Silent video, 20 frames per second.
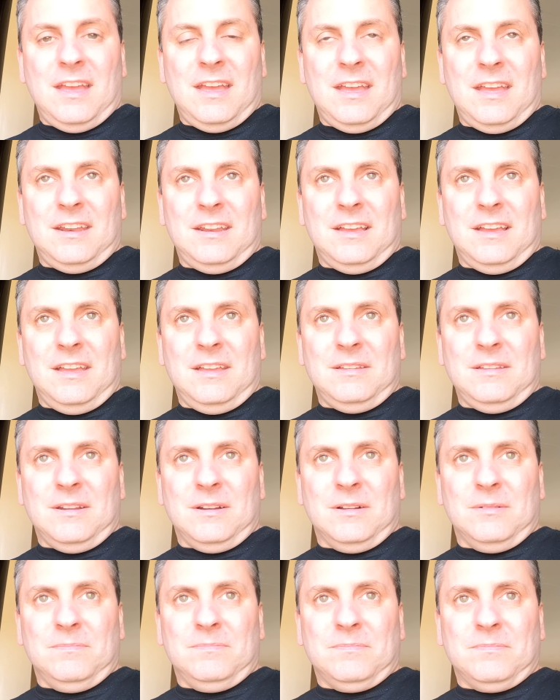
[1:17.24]
and
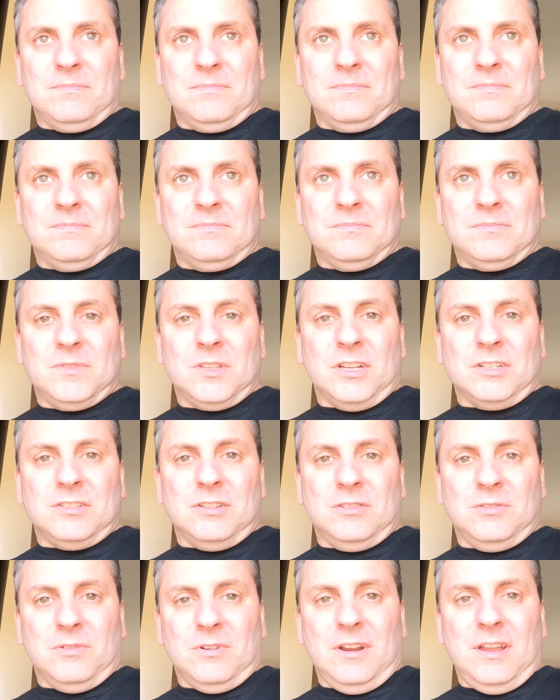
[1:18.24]
I, touch
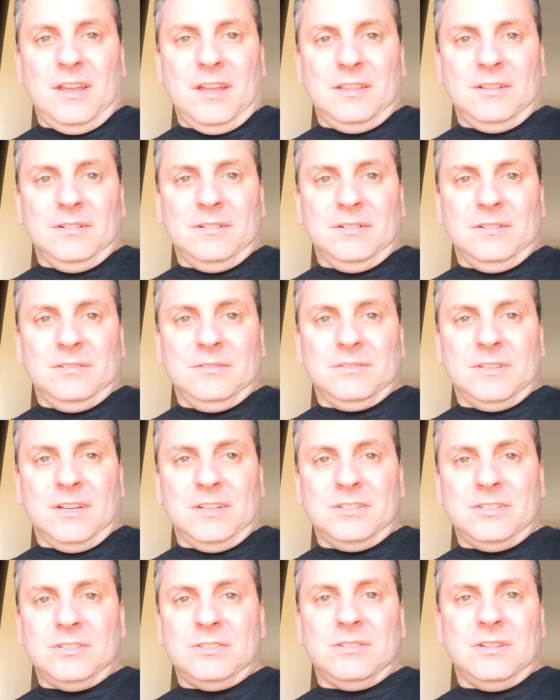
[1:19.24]
the door handle,
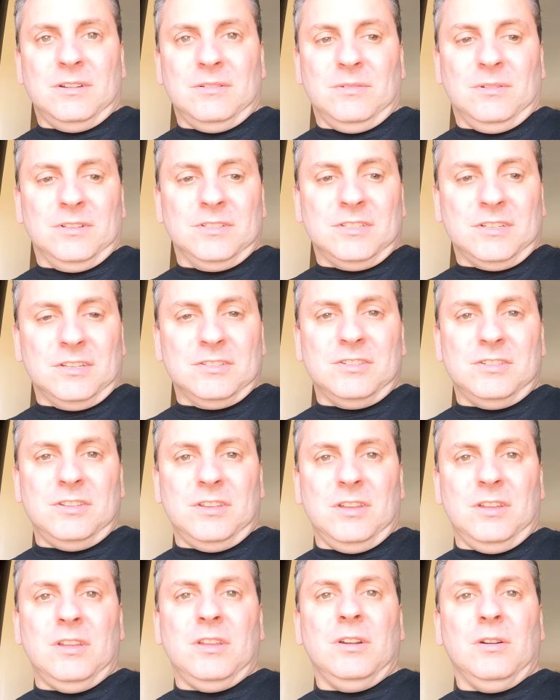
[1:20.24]
touch, all this, because
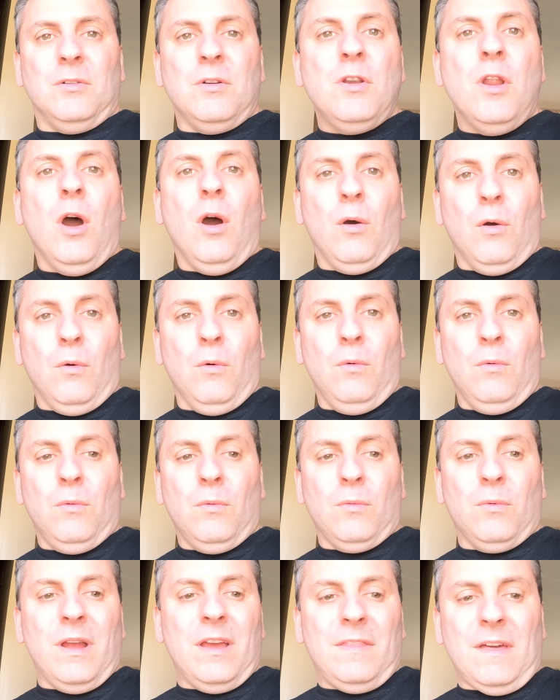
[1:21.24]
you don't know
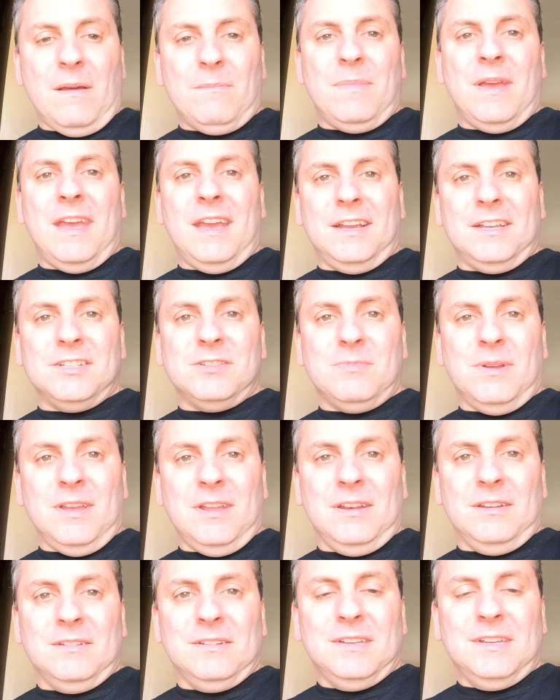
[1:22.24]
where that bag has
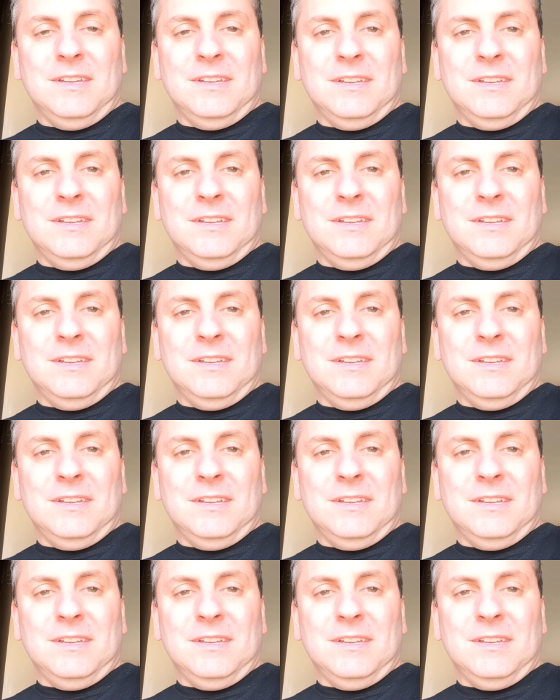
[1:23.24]
been.